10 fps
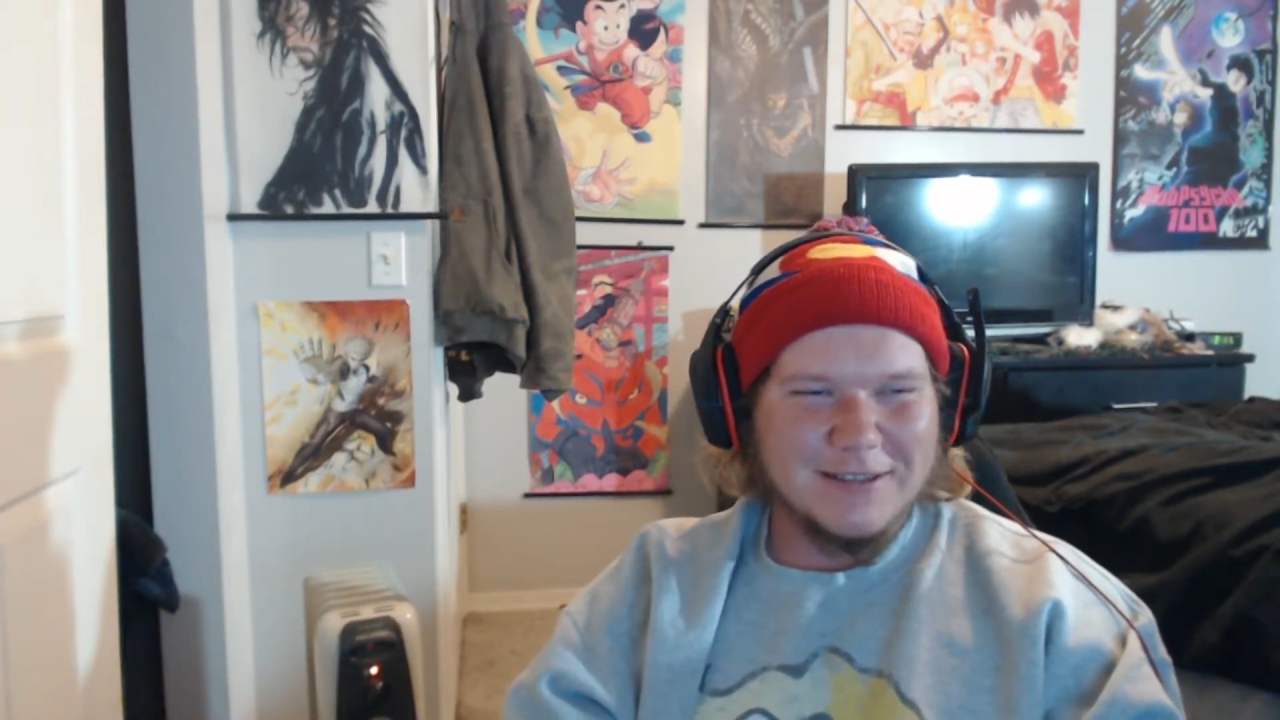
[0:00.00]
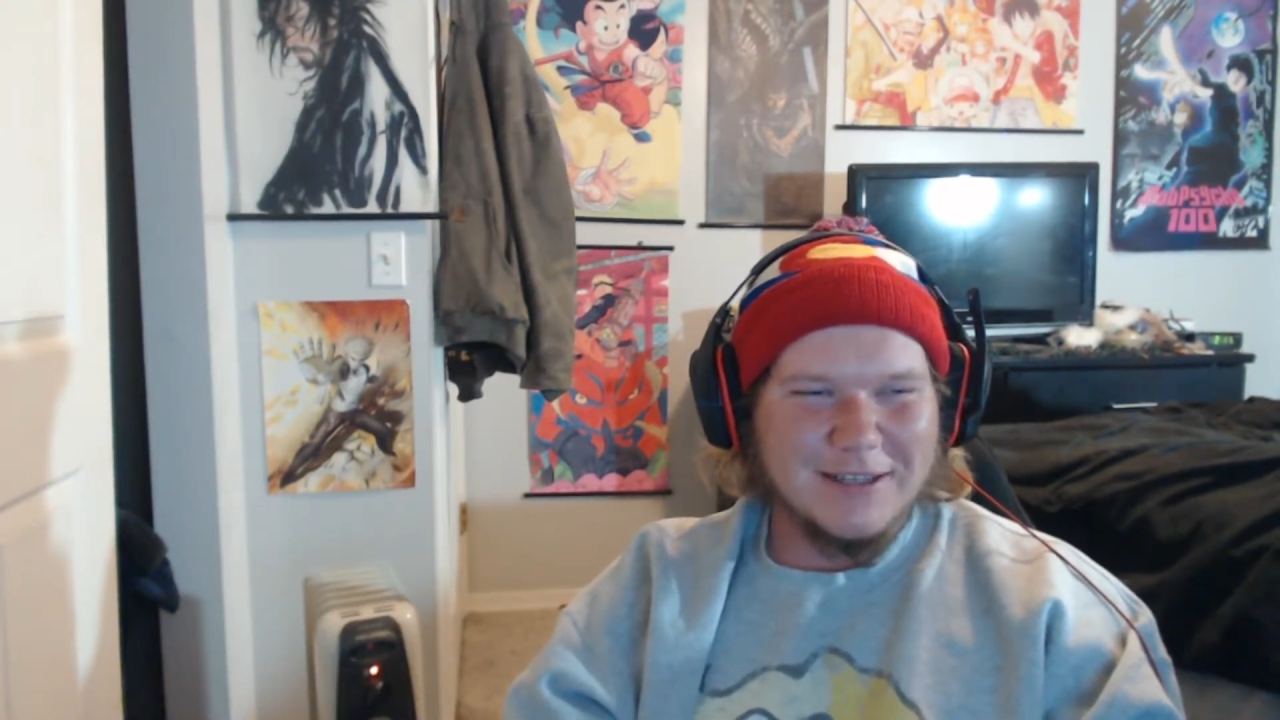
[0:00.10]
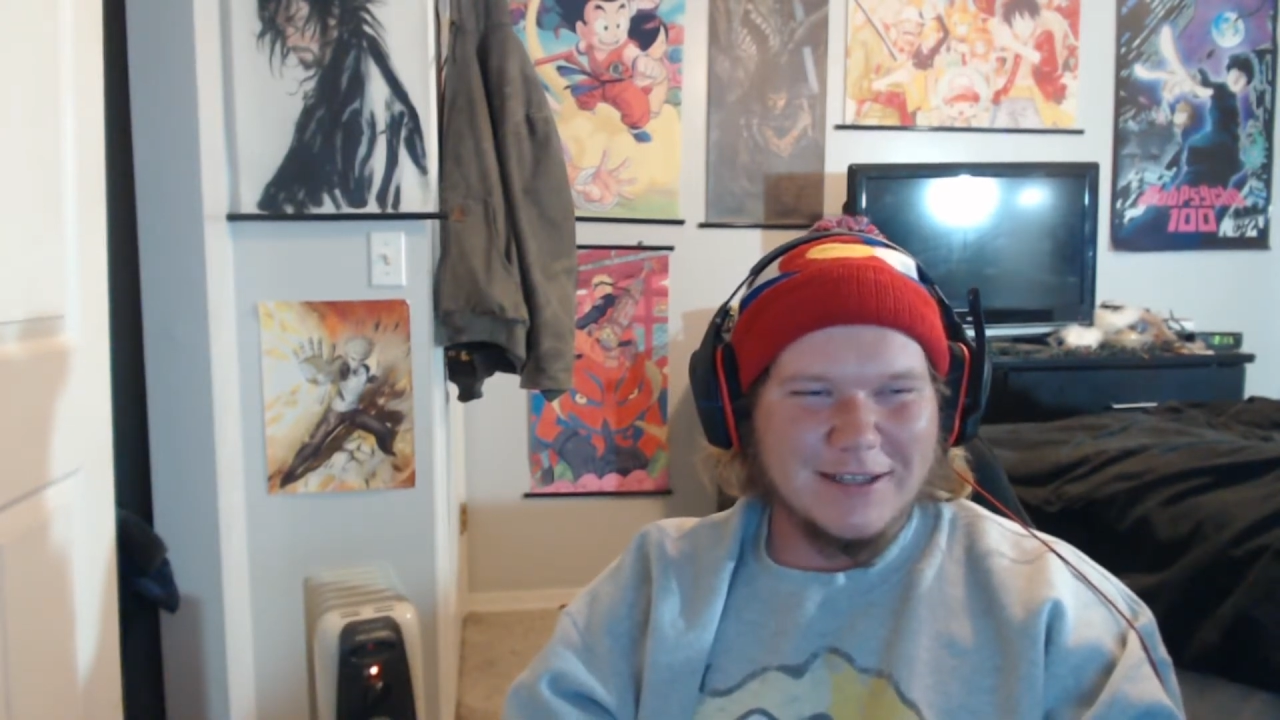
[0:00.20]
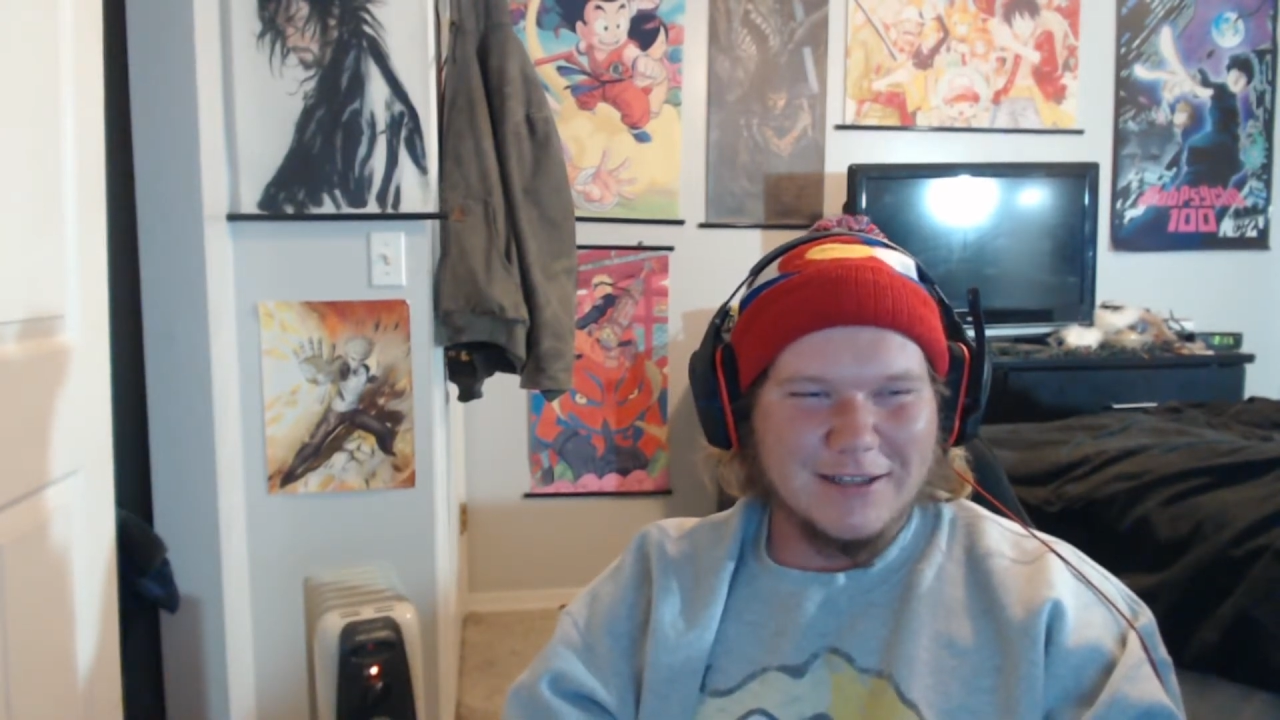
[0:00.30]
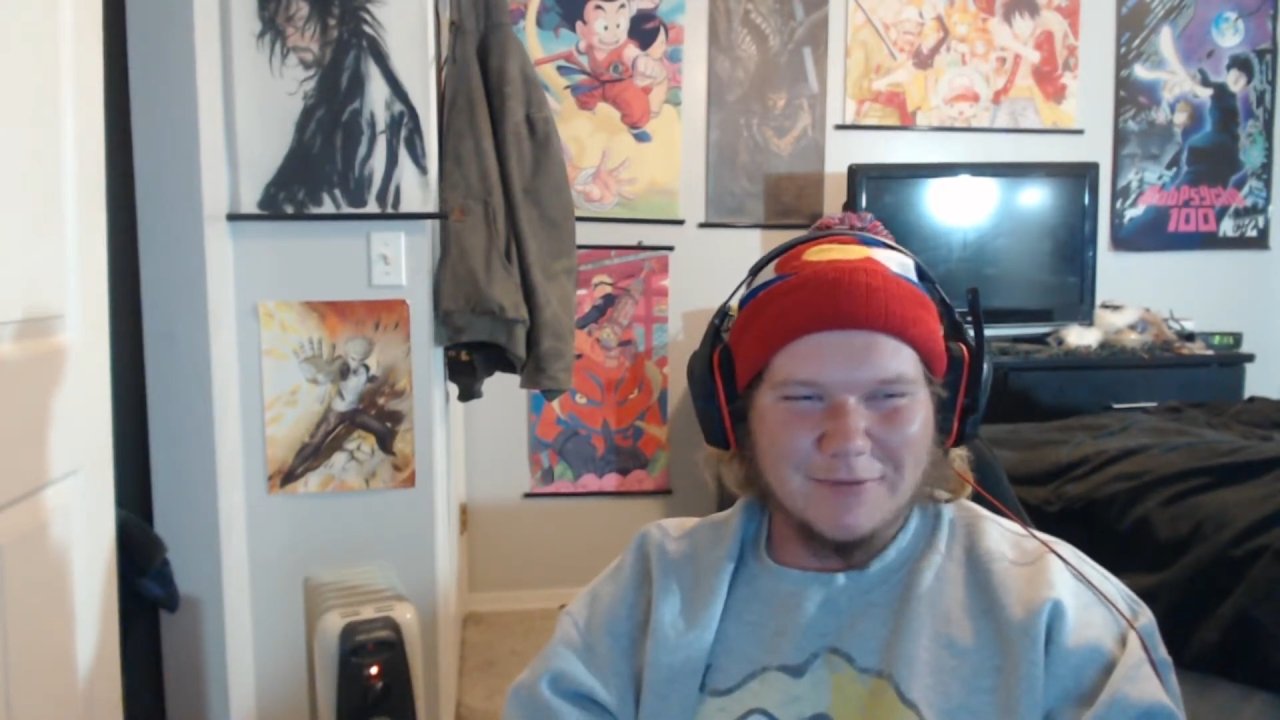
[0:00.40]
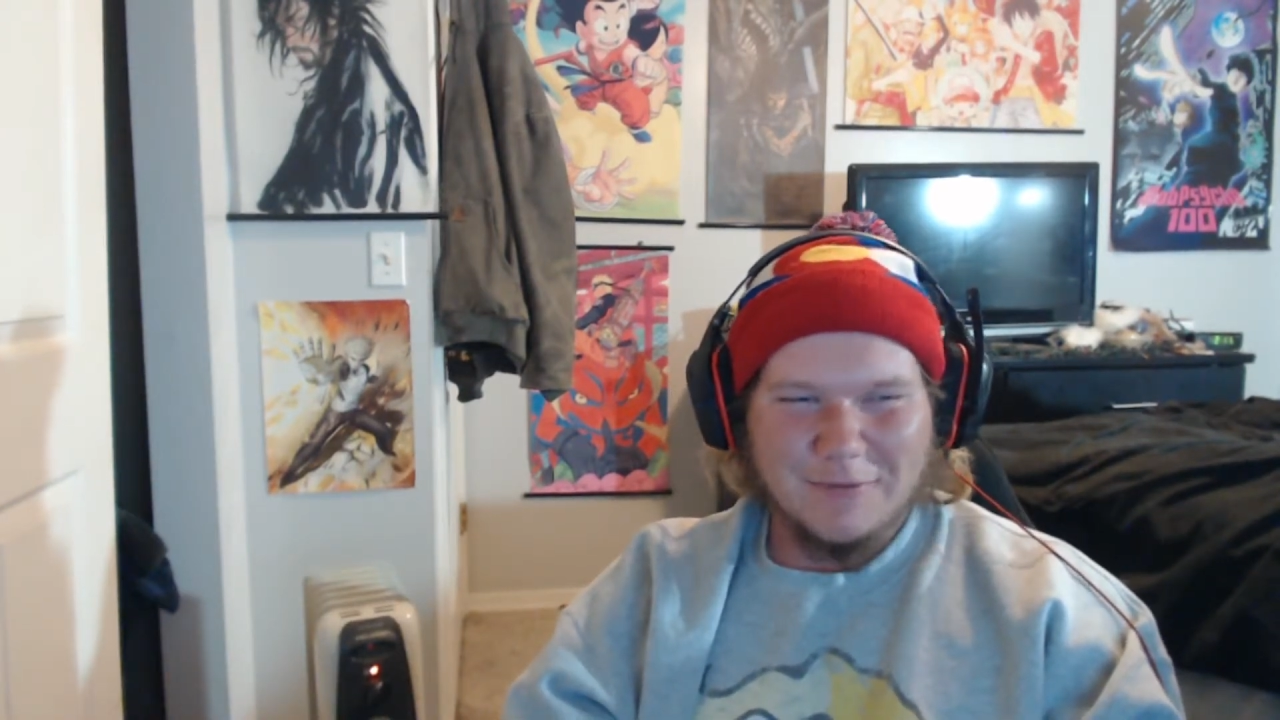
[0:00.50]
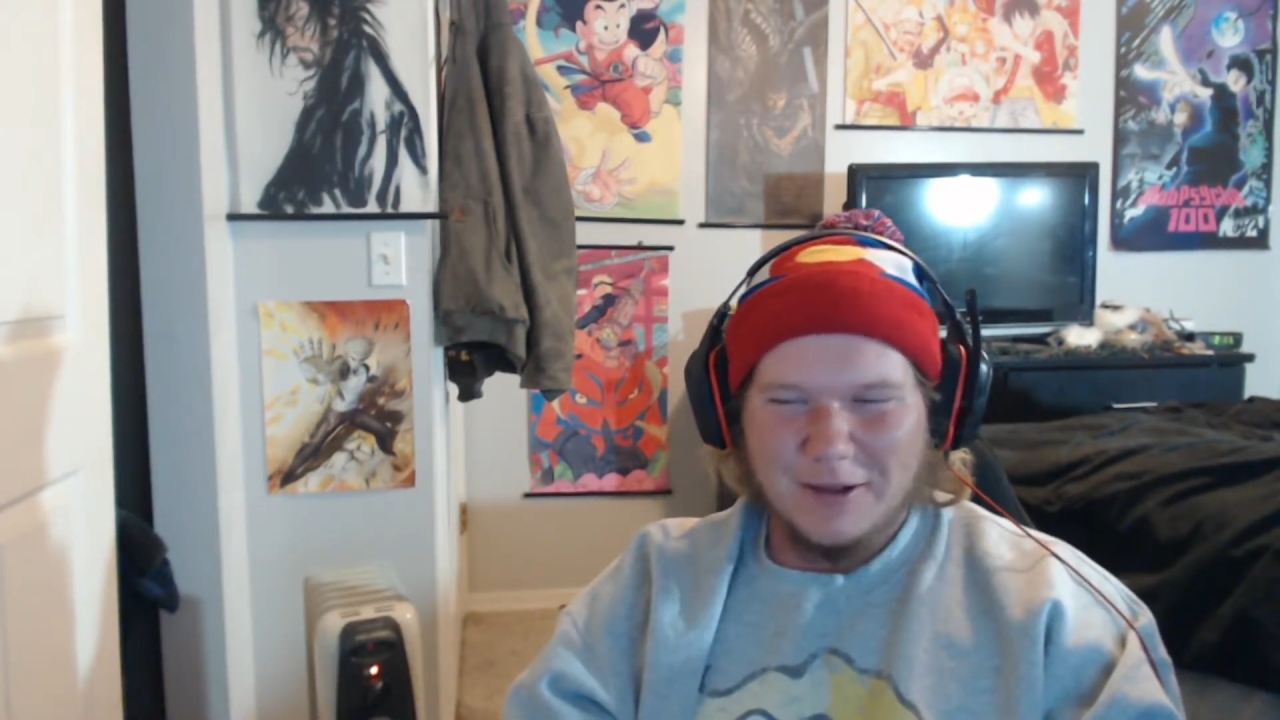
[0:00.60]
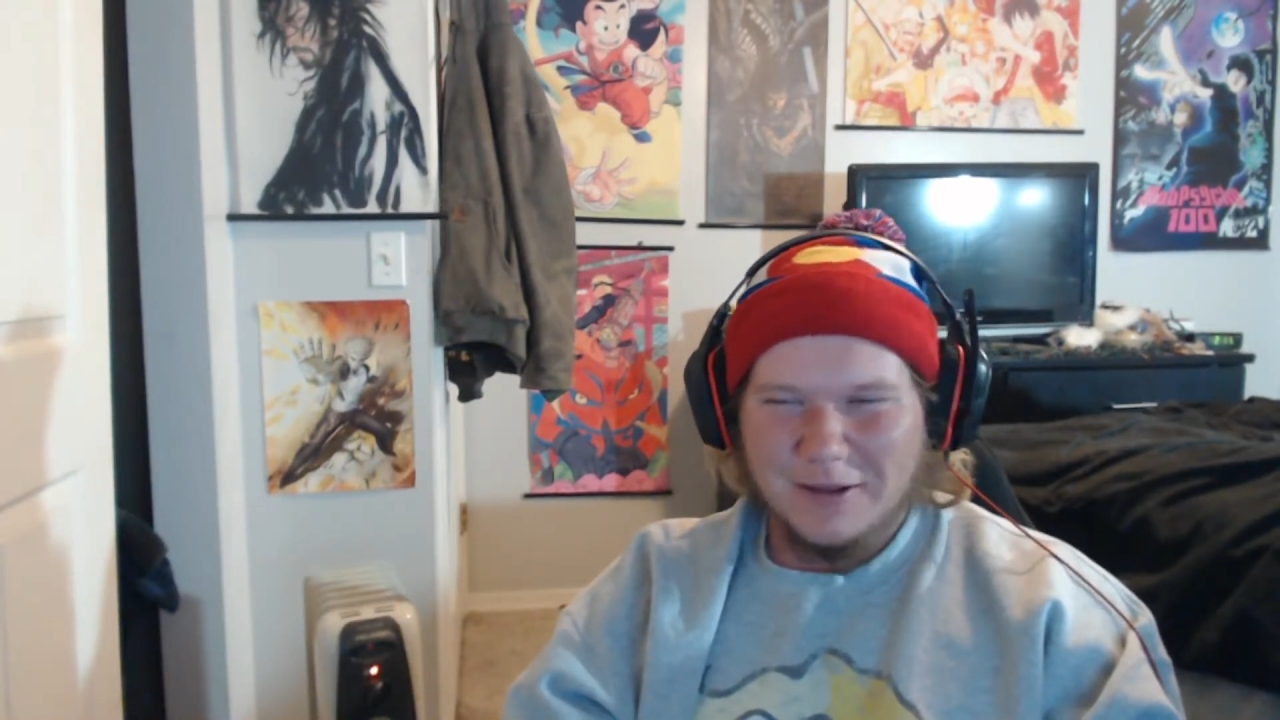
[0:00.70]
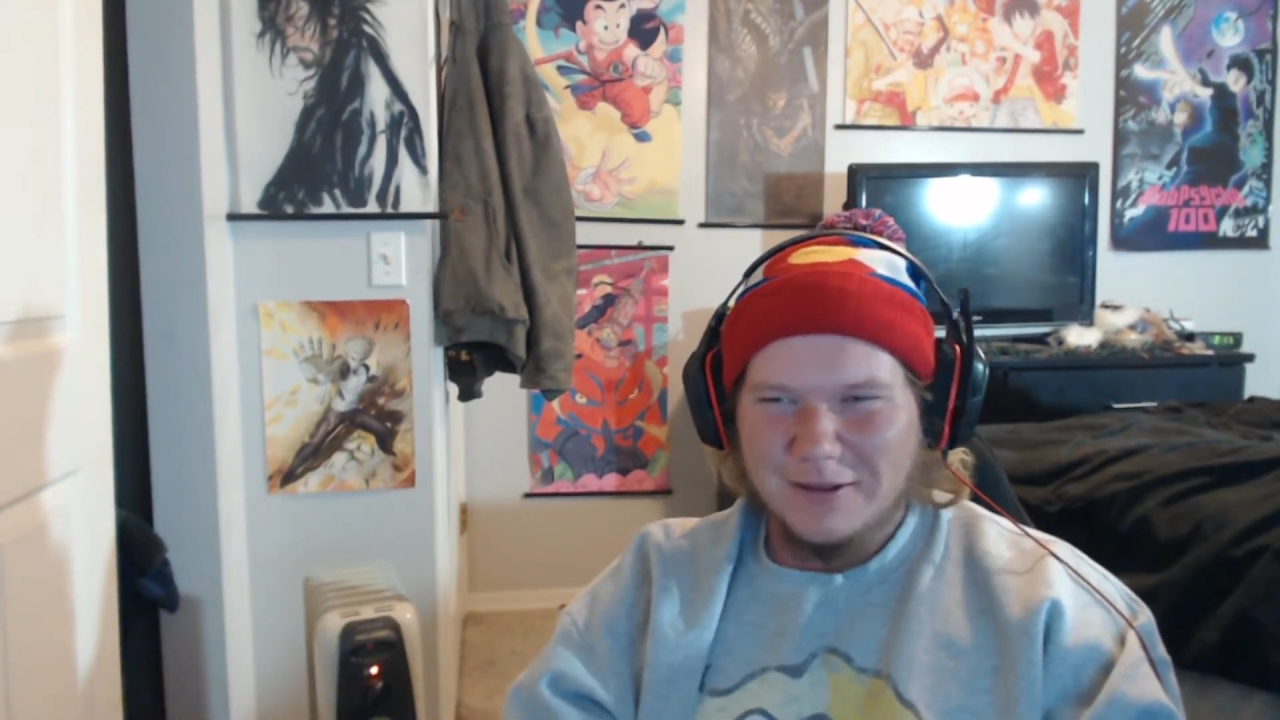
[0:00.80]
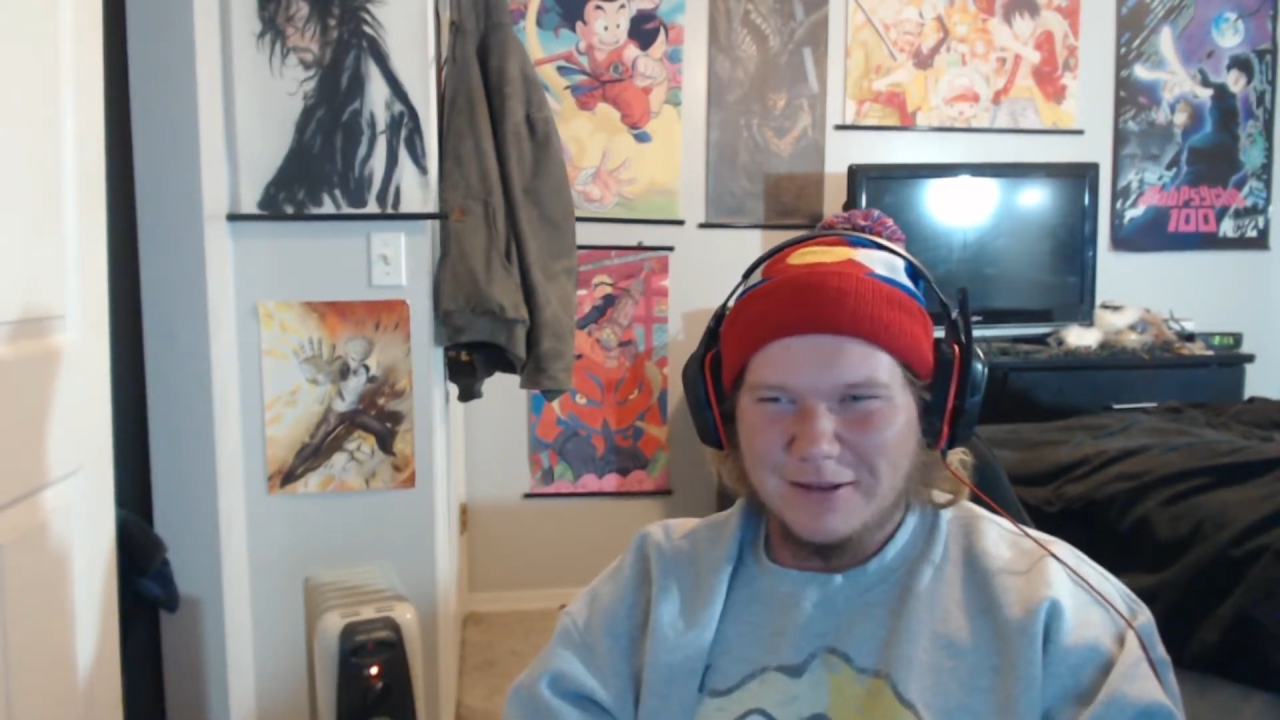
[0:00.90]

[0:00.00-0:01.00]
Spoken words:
like, what?